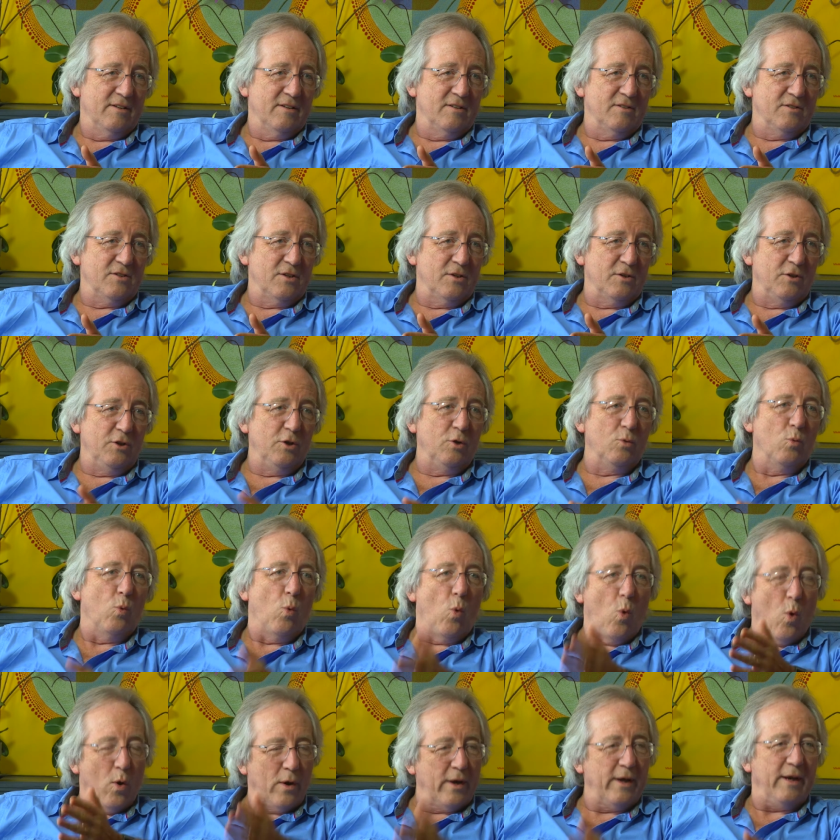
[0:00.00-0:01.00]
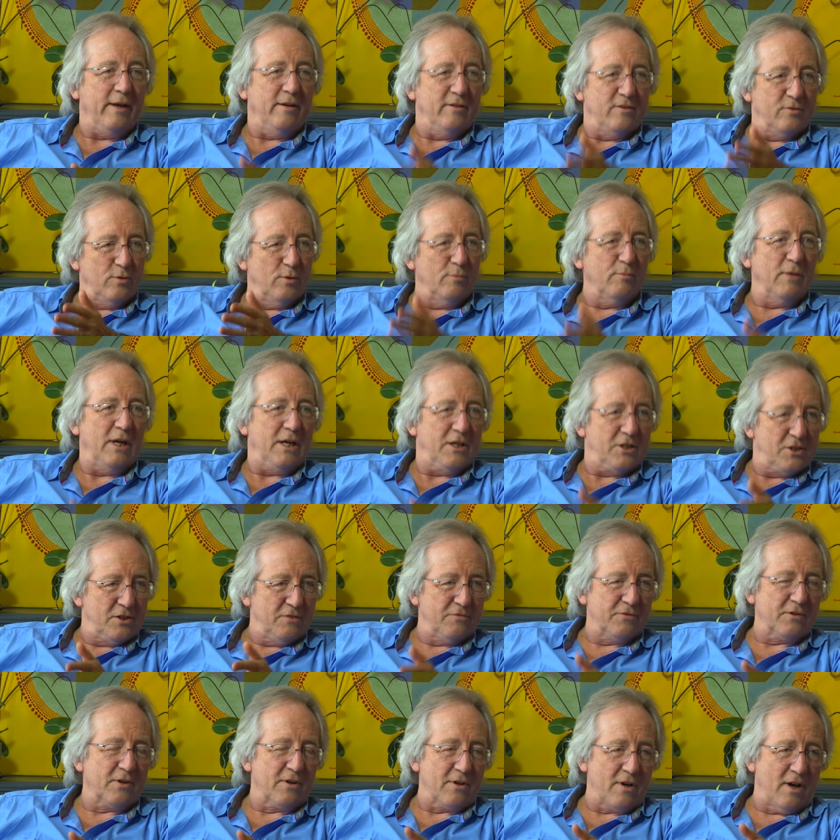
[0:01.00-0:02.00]
So you can walk into a
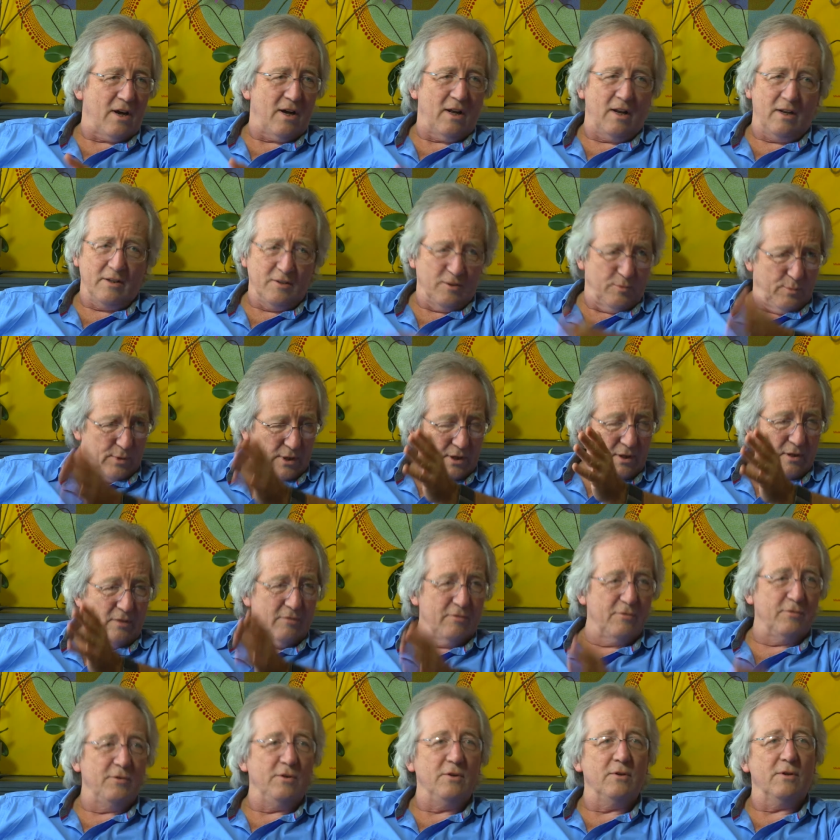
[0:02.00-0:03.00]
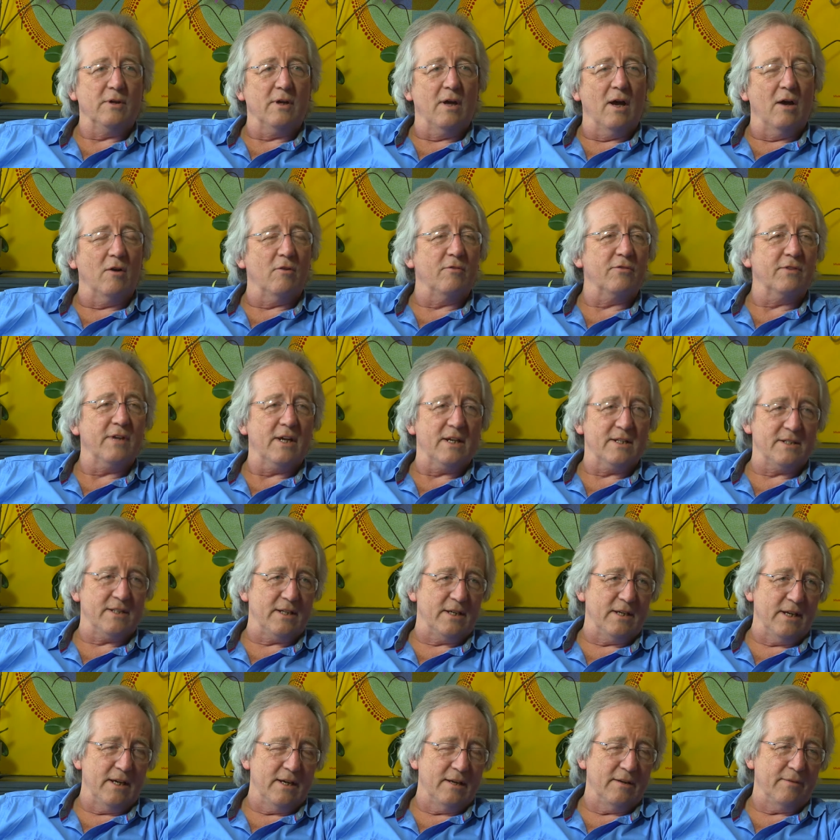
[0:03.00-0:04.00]
makeshift kraal in the middle of
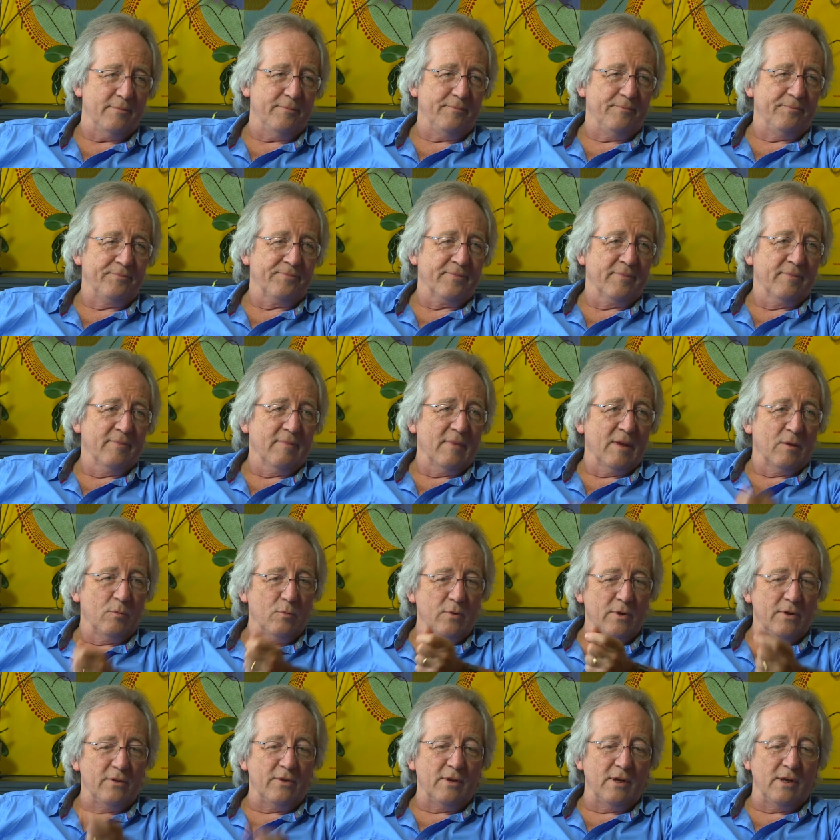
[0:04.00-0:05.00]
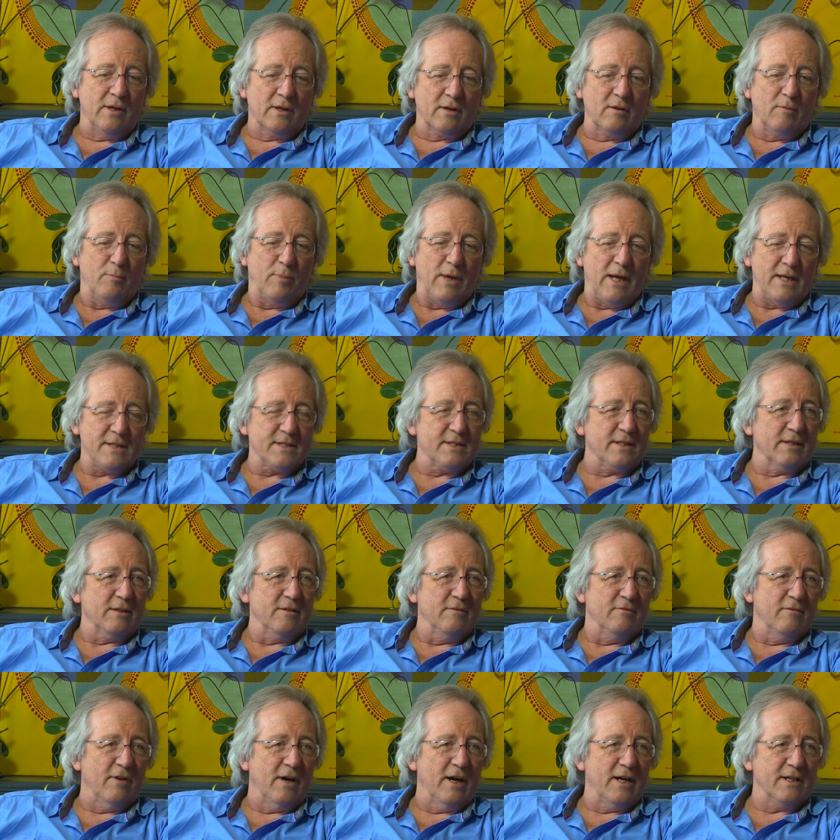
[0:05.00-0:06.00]
KZN with a little plastic
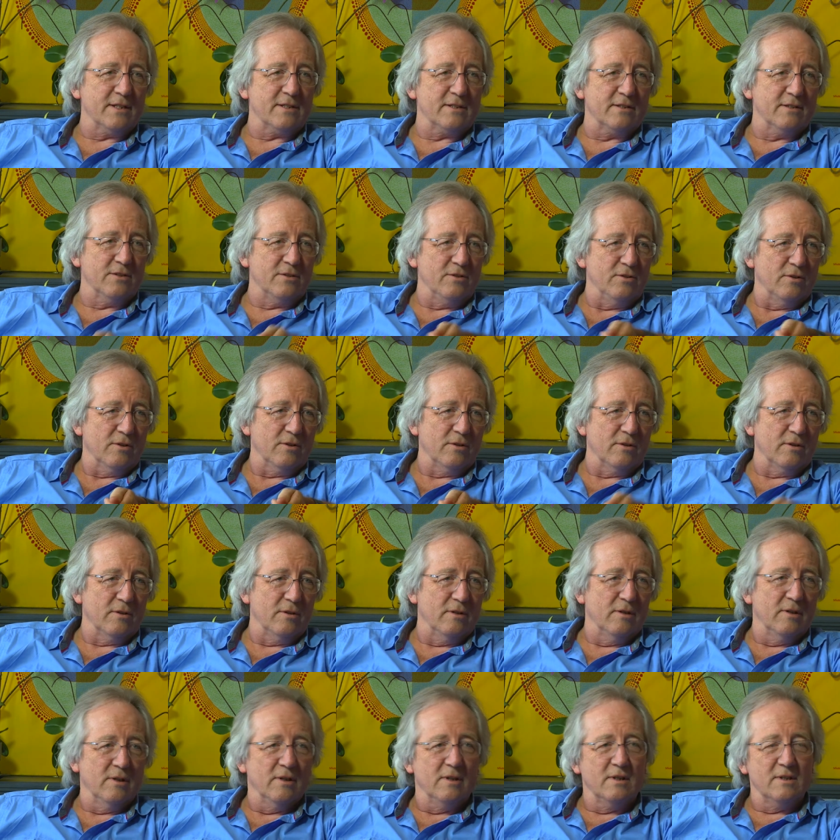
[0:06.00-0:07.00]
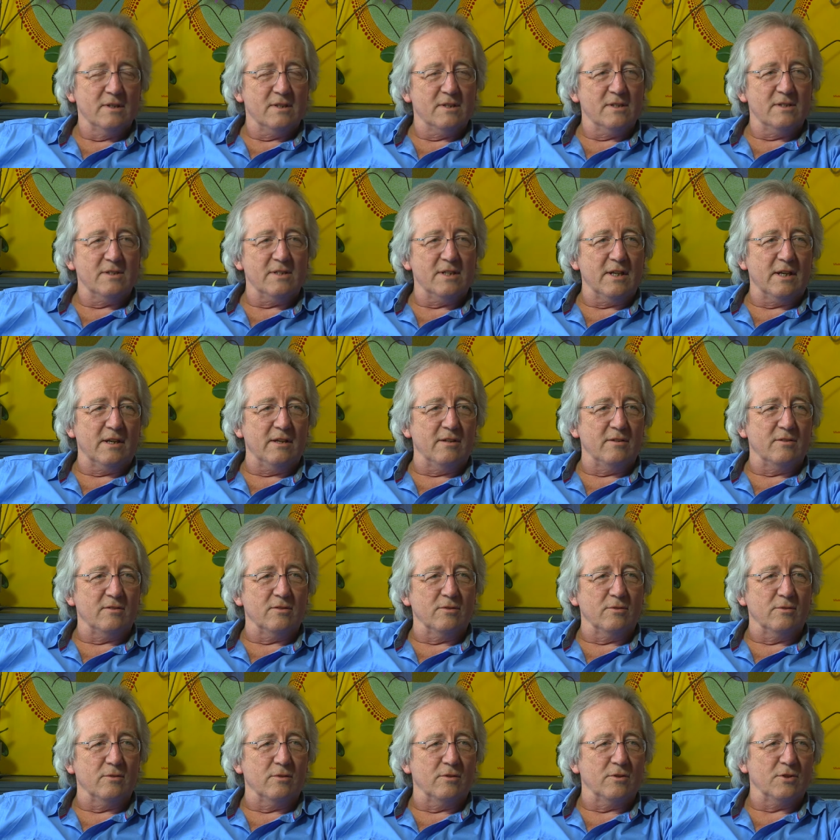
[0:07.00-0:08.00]
device that you can stick
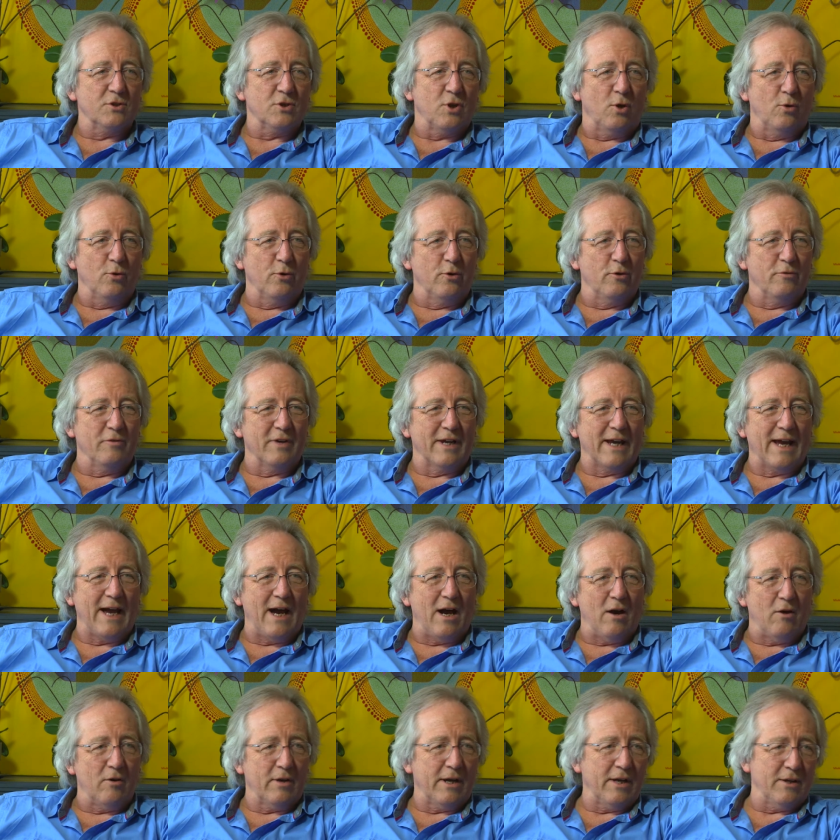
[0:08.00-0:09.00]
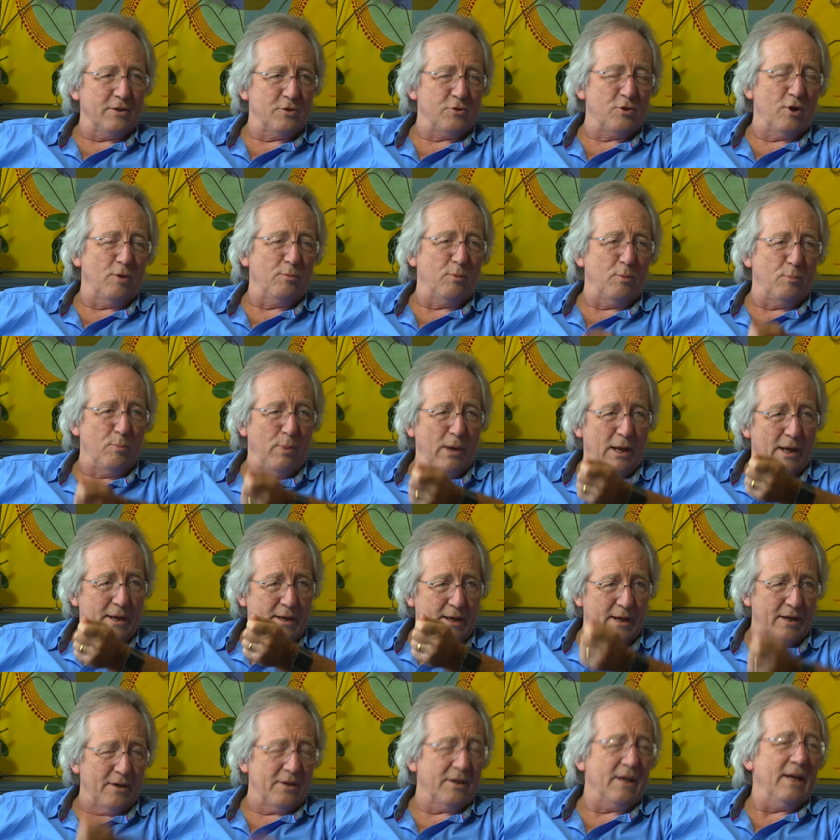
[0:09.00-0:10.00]
into the shoulder of a cow, get a drop of blood
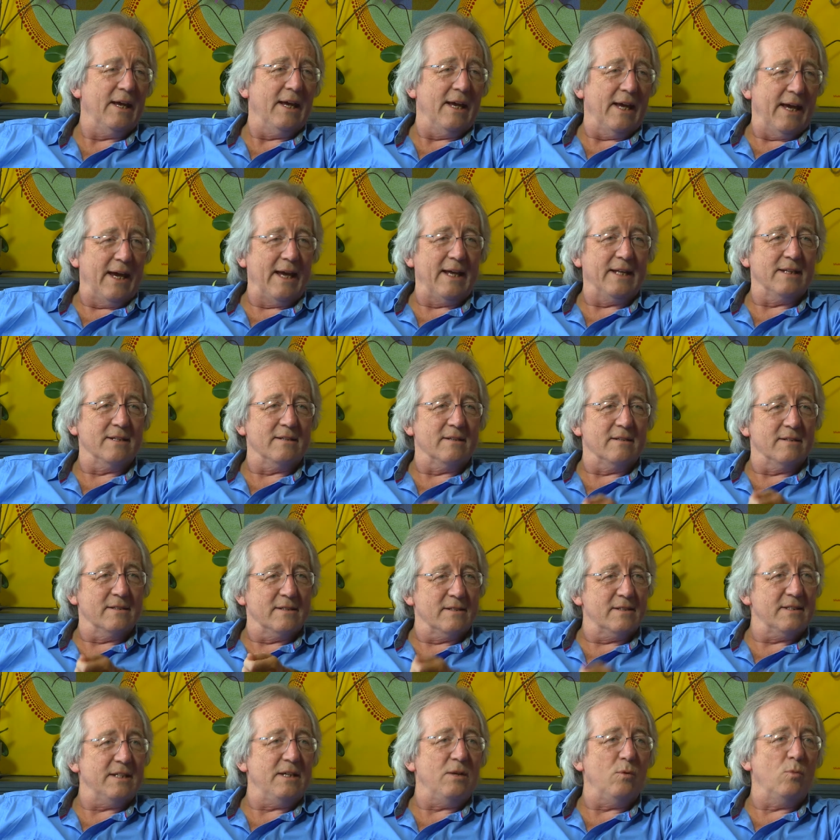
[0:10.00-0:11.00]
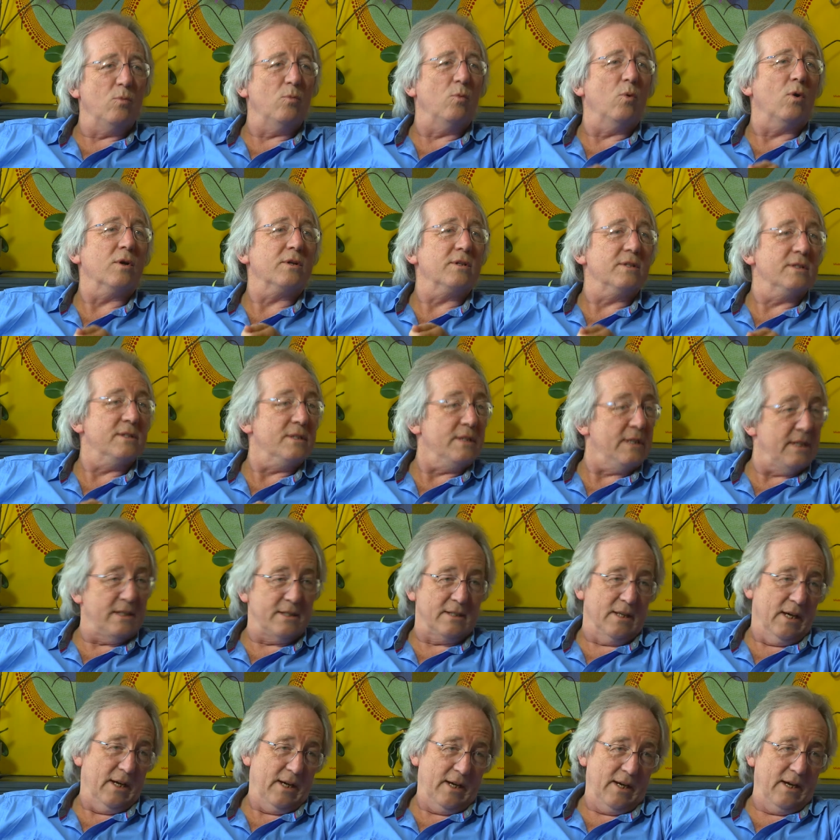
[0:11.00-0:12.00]
out and see what disease
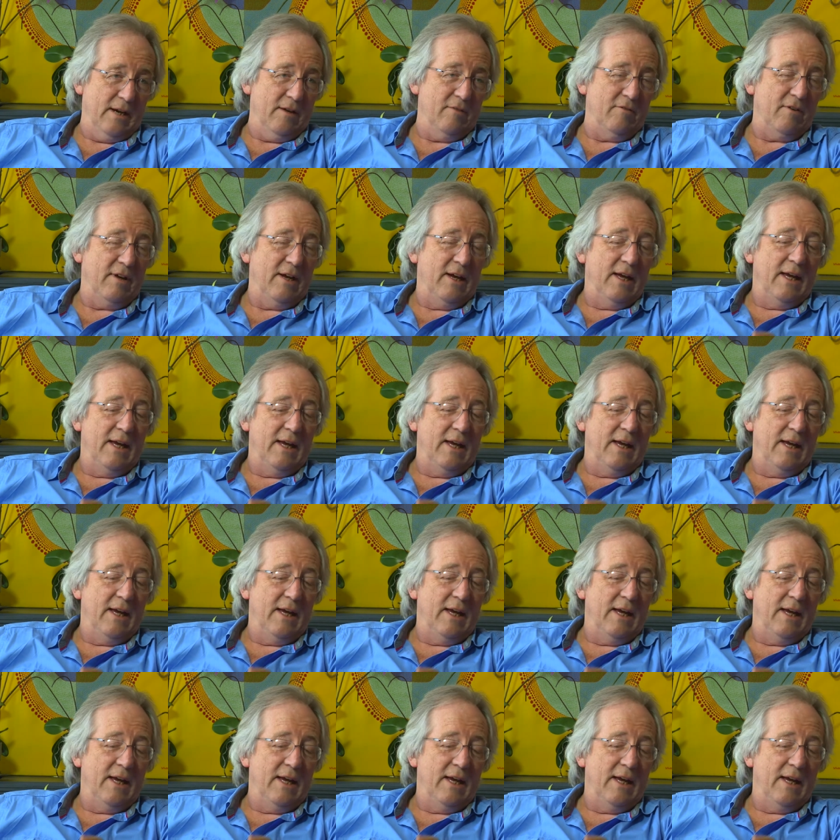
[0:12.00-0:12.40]
they have.